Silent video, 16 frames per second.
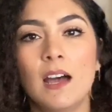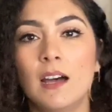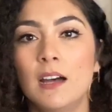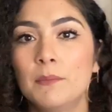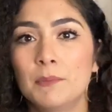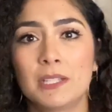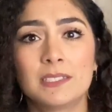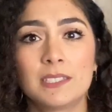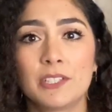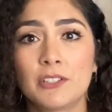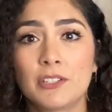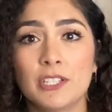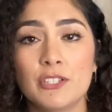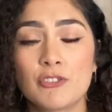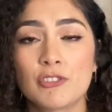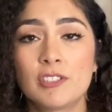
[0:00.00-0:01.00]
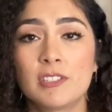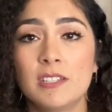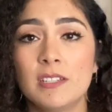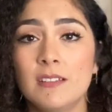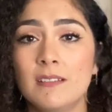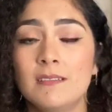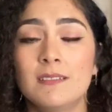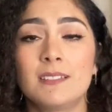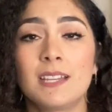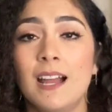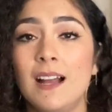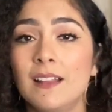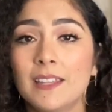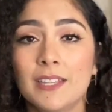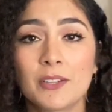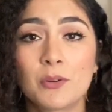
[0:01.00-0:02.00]
Let's say you're interested in
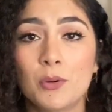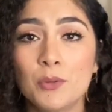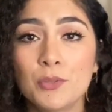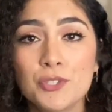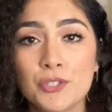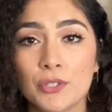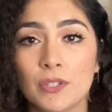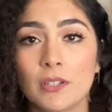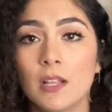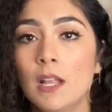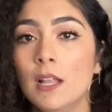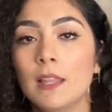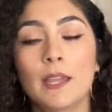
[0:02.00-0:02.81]
Italian culture.